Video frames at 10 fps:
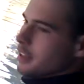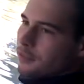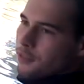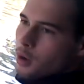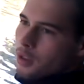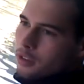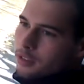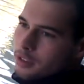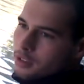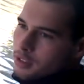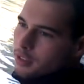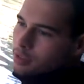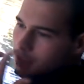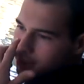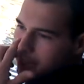Alright, and then a few other, there's
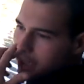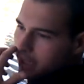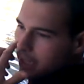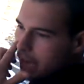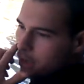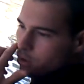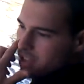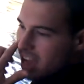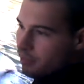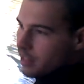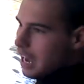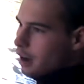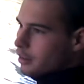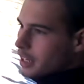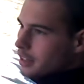this technique I use every
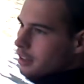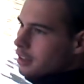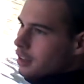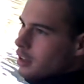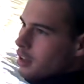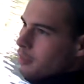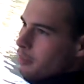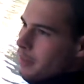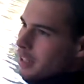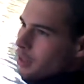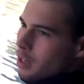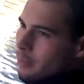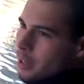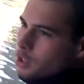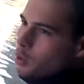now and then, mainly
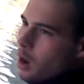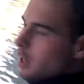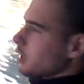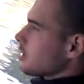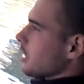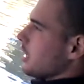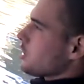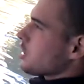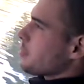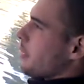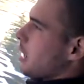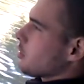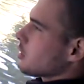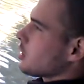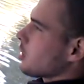when I'm on new waters, and it's just
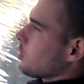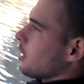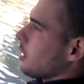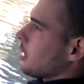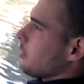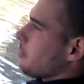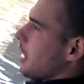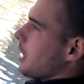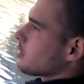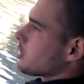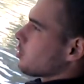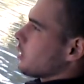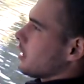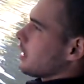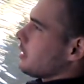bounce, reel in, bounce,
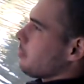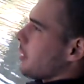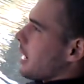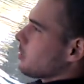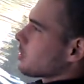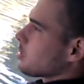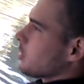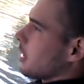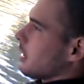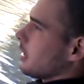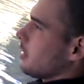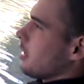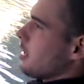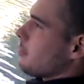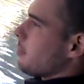reel in, bounce, reel in,
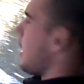